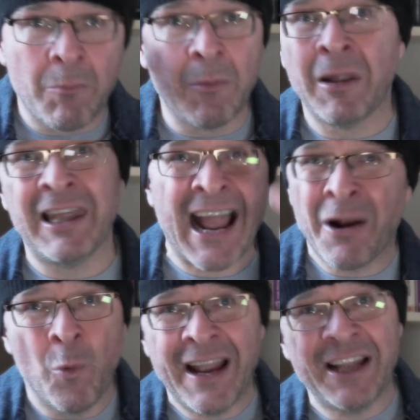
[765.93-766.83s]

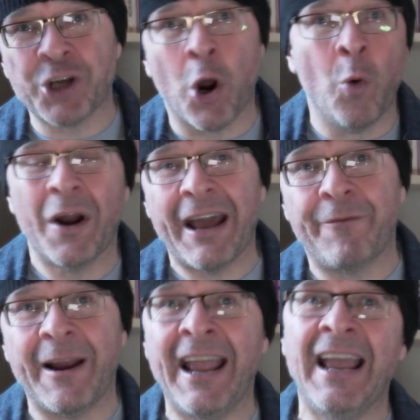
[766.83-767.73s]
language or
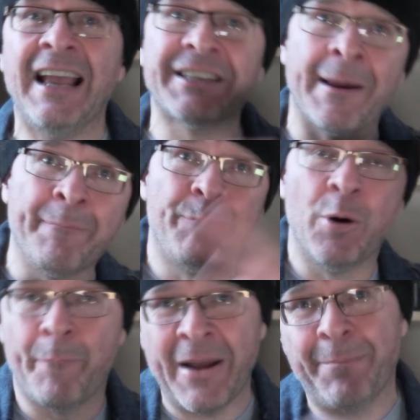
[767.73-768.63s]
whatever it is and
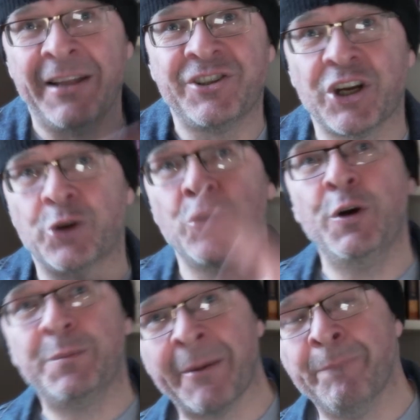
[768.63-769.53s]
put people into
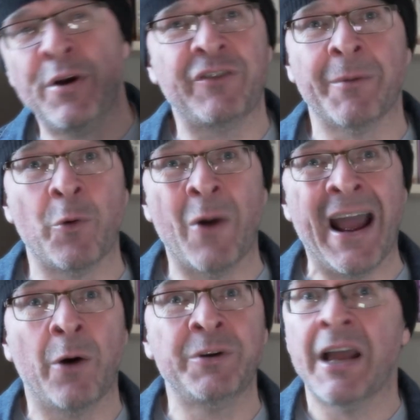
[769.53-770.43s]
groups and move them
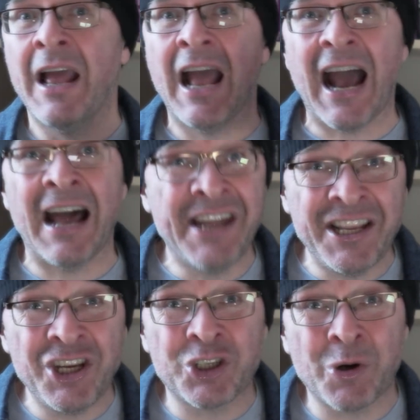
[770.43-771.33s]
around, and
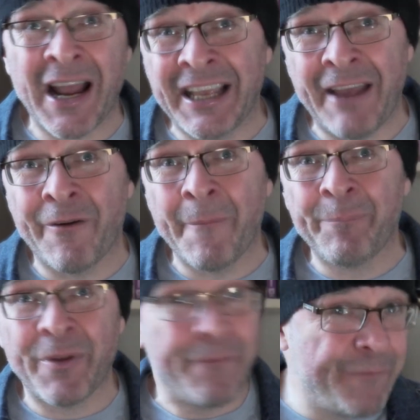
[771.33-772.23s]
then you try to give
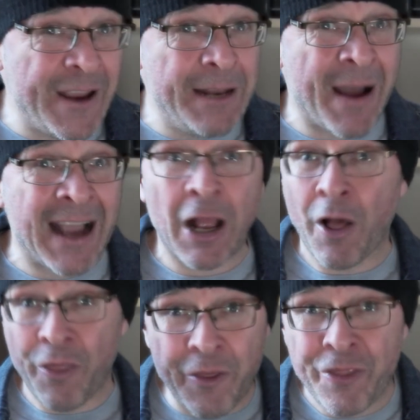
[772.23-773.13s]

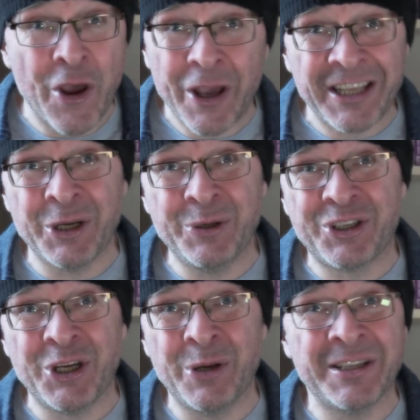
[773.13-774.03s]
feedback to 32
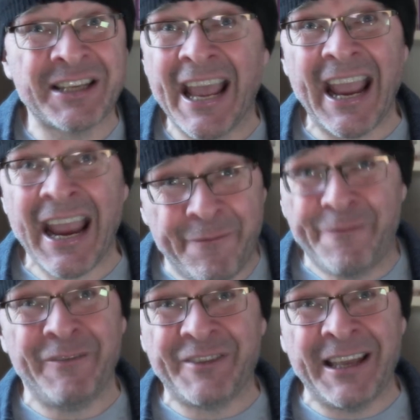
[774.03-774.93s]
students in
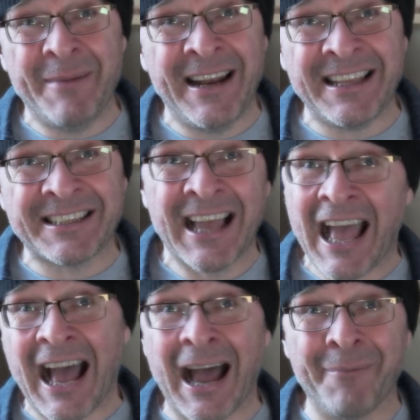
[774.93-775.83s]
50 minutes,
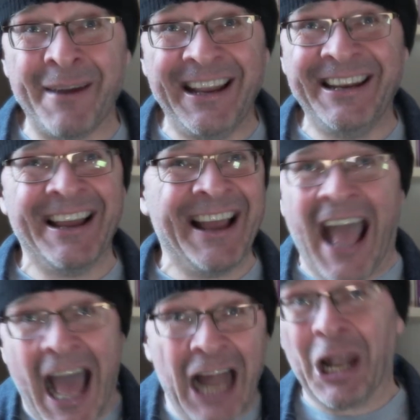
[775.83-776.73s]
I mean,
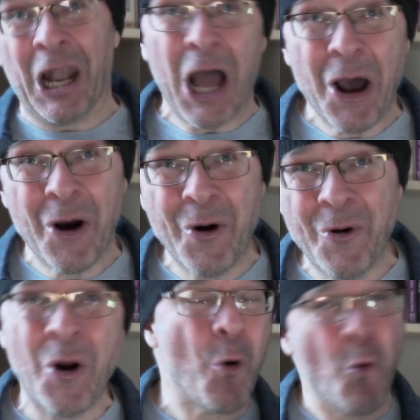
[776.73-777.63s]

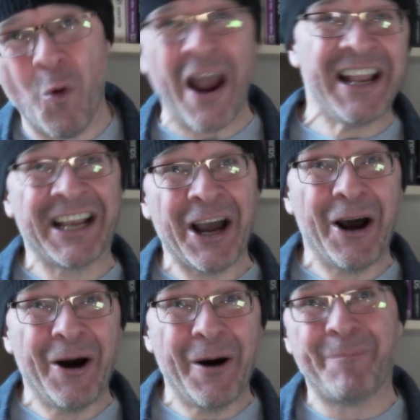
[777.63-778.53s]
hello, wake
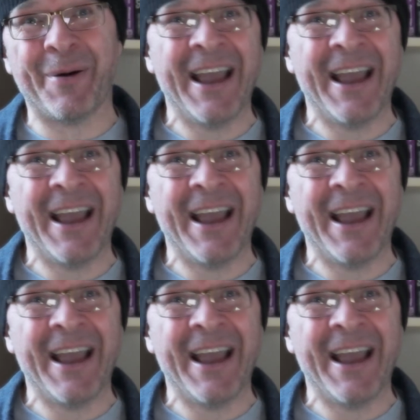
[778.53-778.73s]
up,